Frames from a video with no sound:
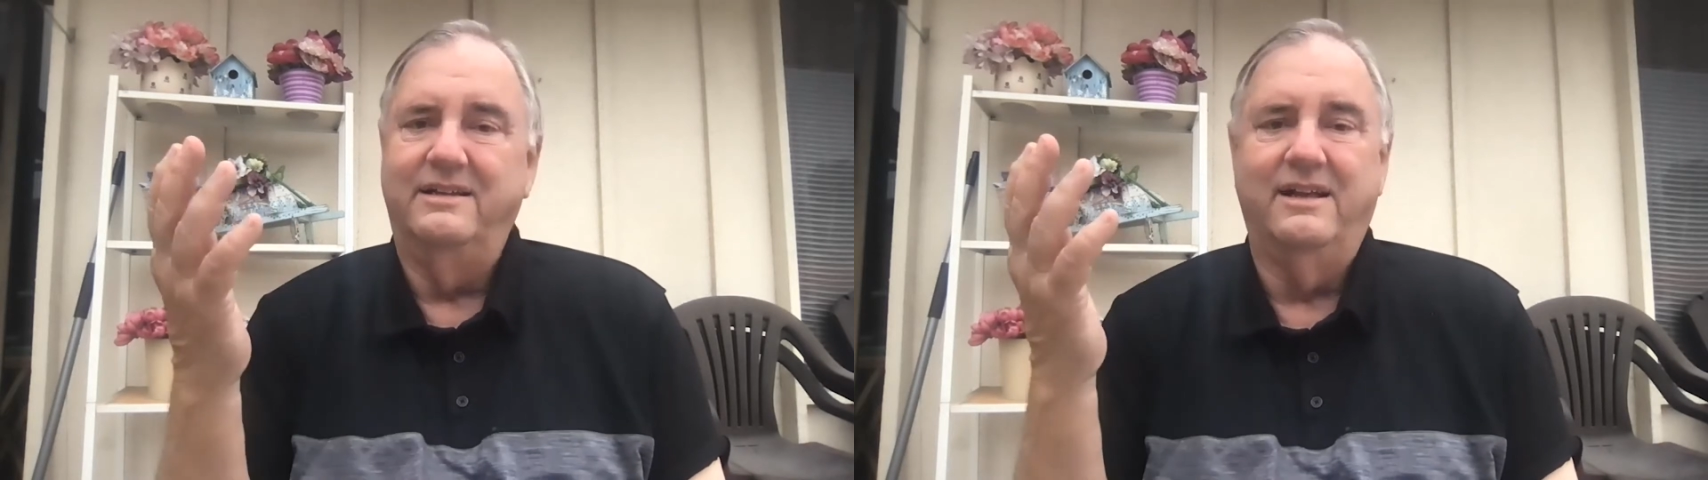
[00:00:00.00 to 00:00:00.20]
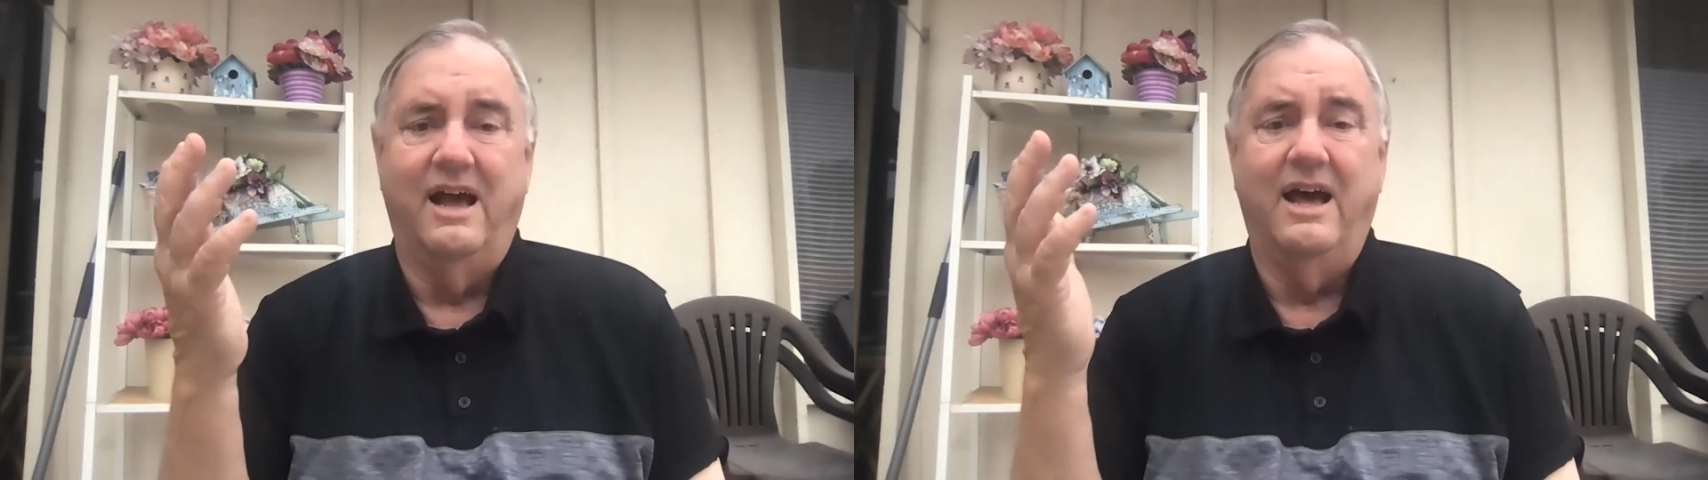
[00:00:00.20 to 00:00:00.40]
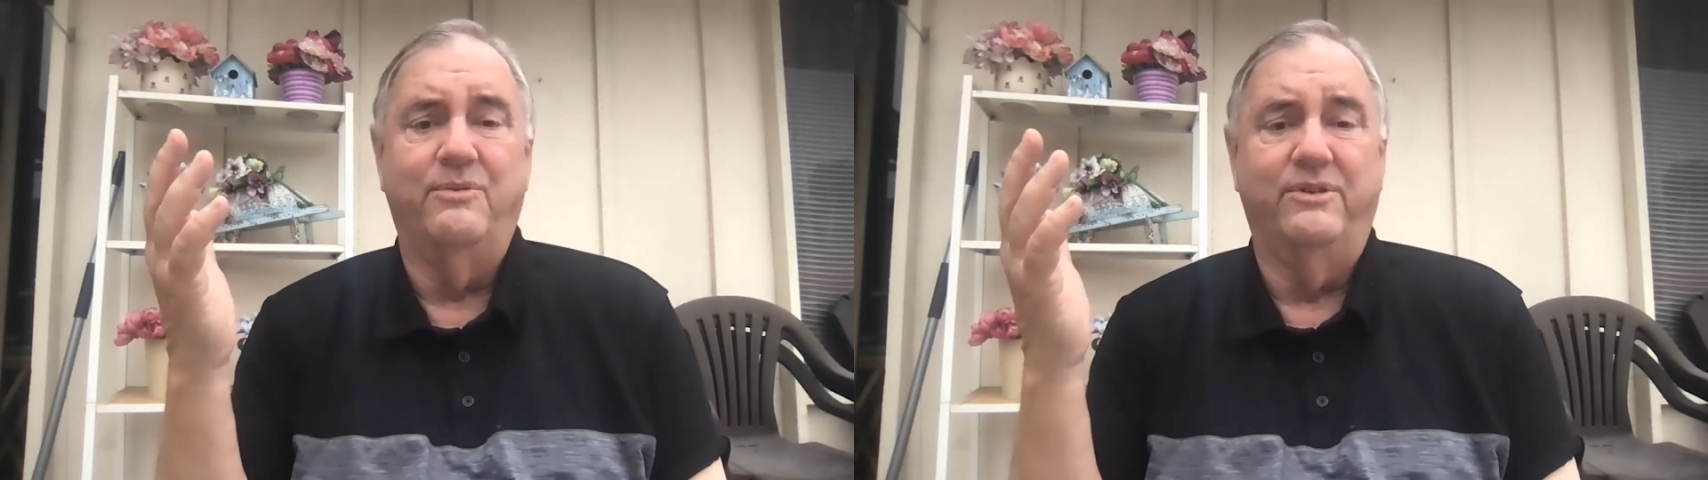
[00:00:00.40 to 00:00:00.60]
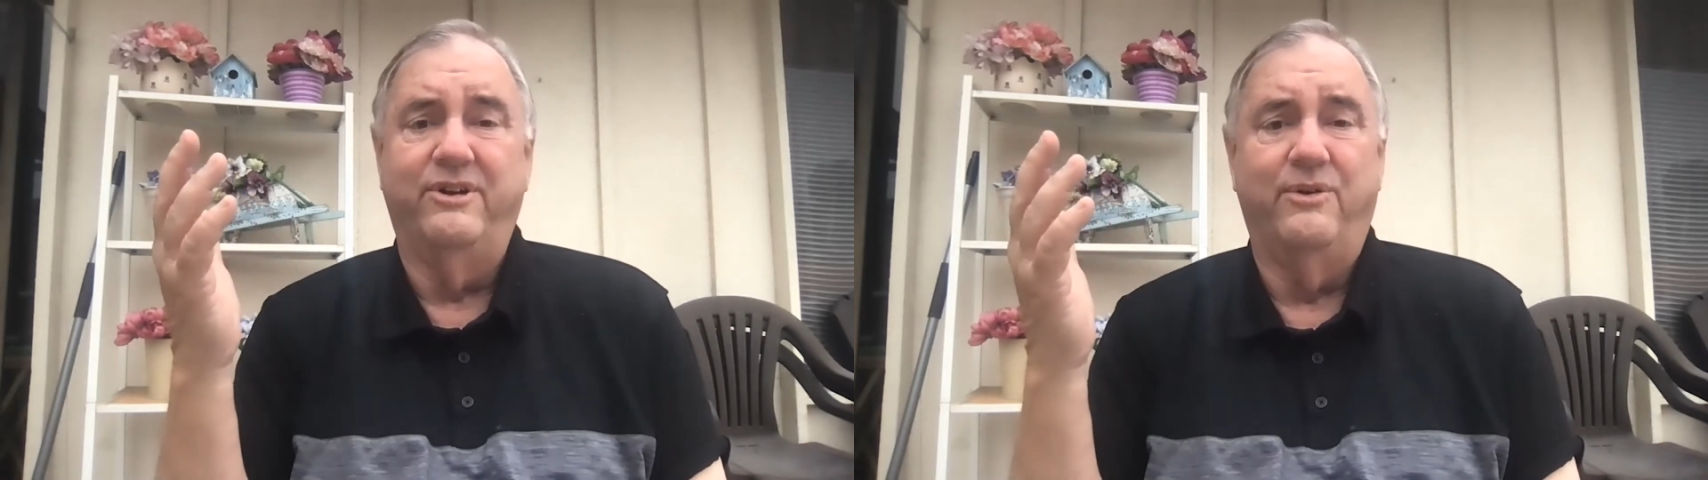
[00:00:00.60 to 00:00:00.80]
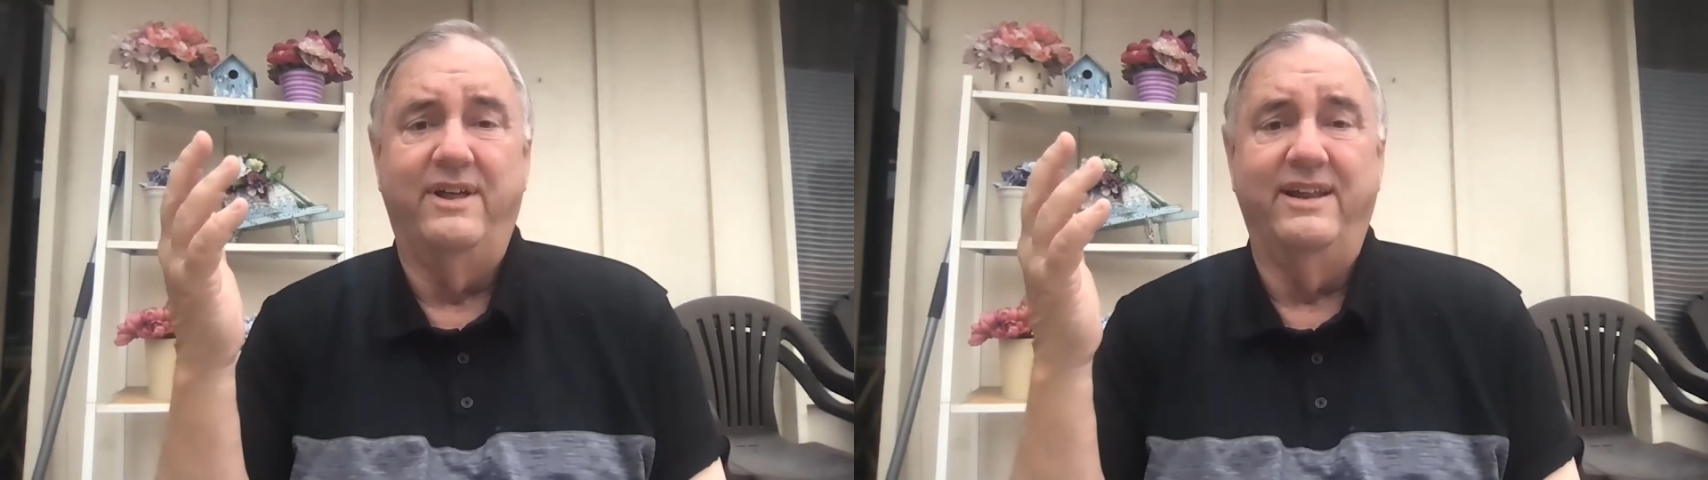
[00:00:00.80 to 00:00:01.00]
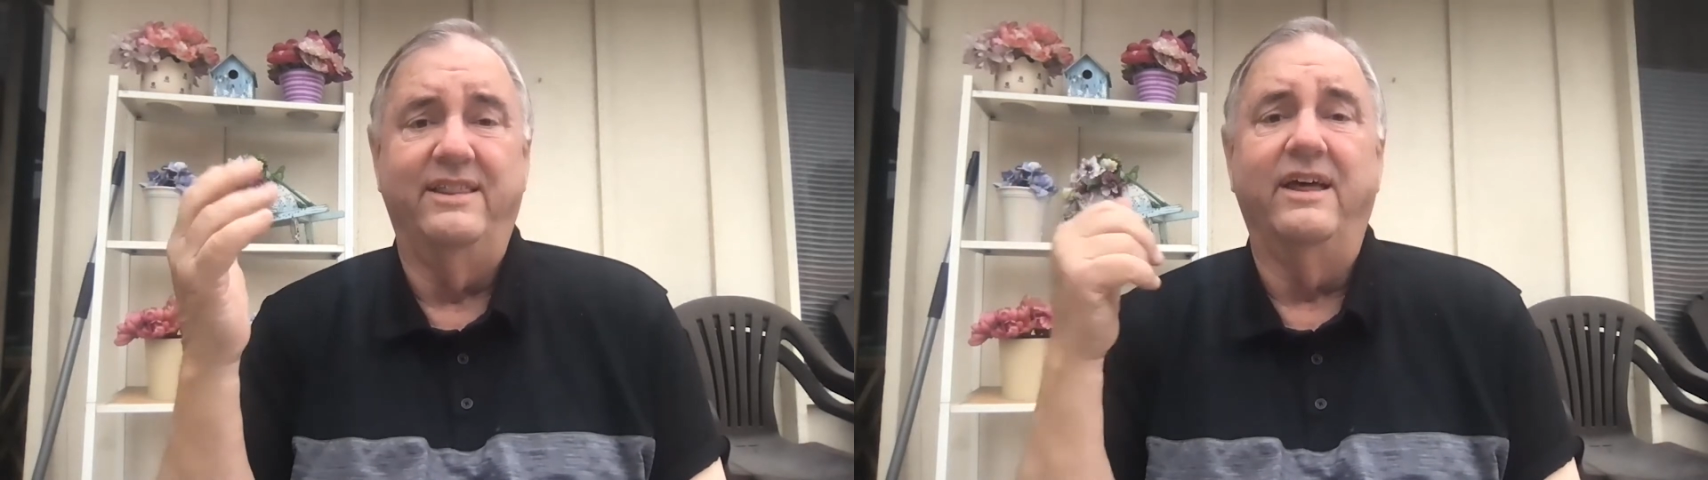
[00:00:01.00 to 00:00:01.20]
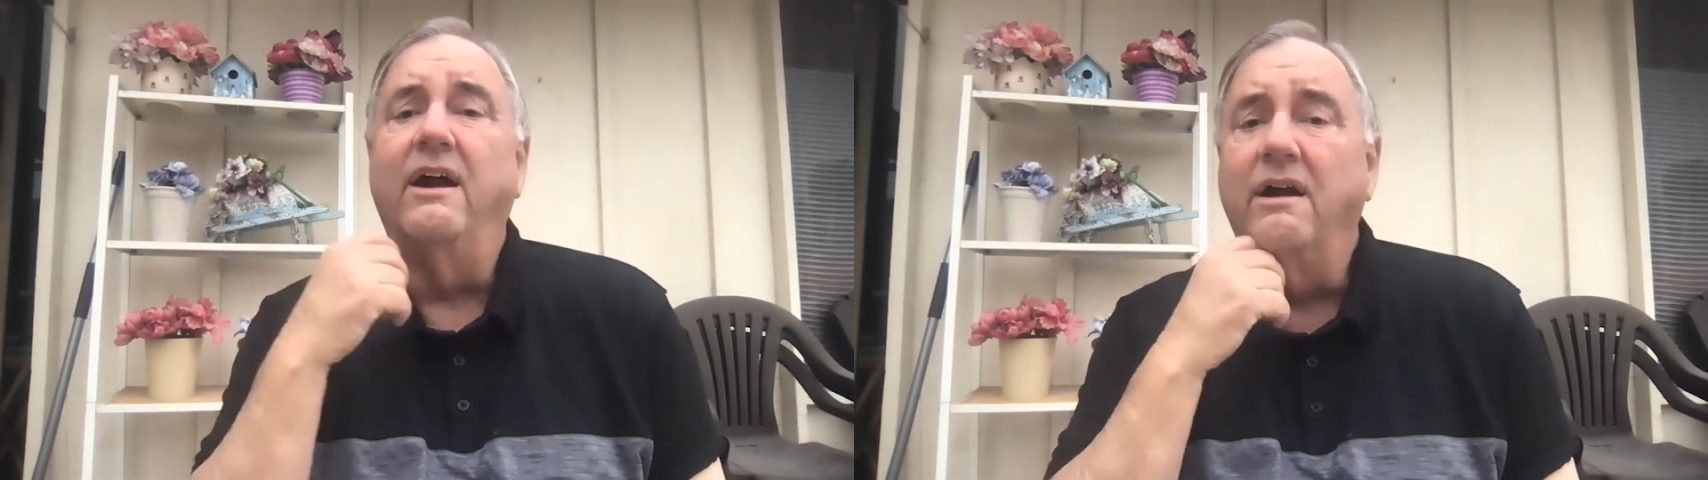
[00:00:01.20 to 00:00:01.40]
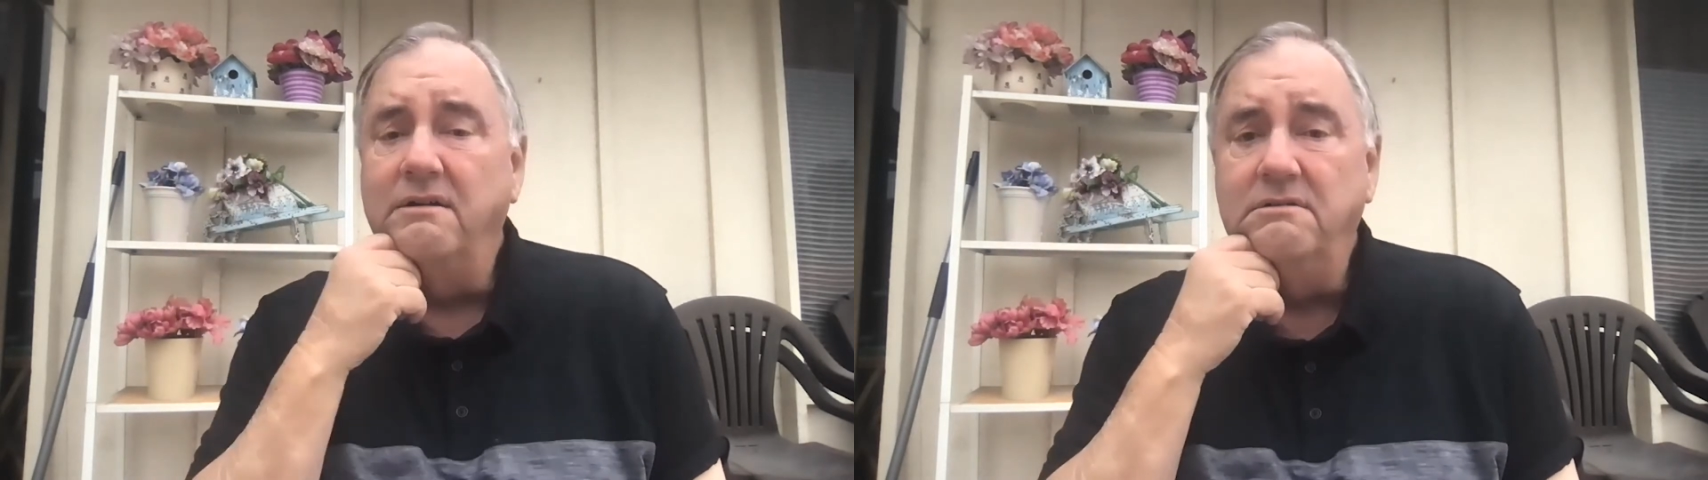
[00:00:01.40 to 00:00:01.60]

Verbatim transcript: God was already there.